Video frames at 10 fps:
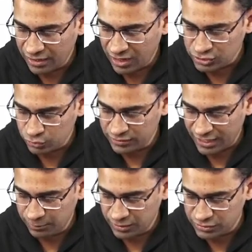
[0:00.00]
enlarge to
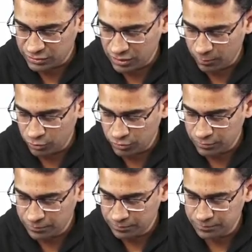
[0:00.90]
that much amount.
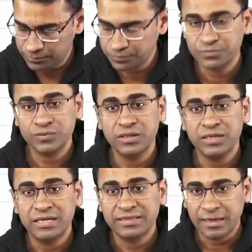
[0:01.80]

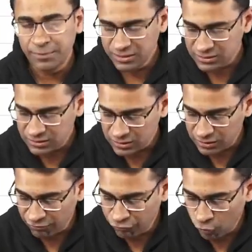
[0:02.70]
That means
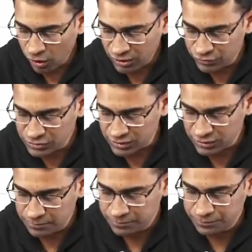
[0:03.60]
the wall if you
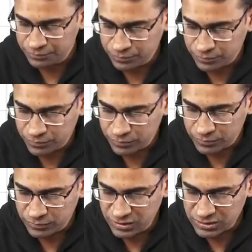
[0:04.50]
see,
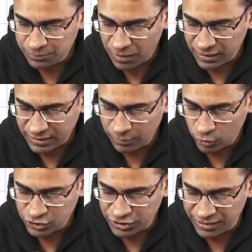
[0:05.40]
this part I am
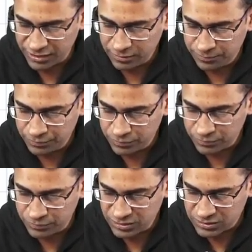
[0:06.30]
not shading,
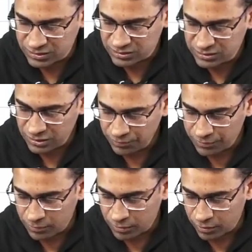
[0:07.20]
this is the
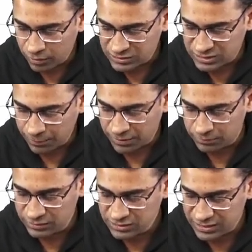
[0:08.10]

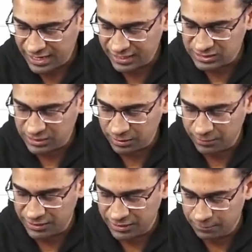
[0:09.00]
septum, this area is the
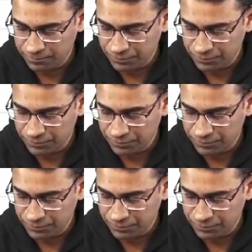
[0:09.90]
septum area.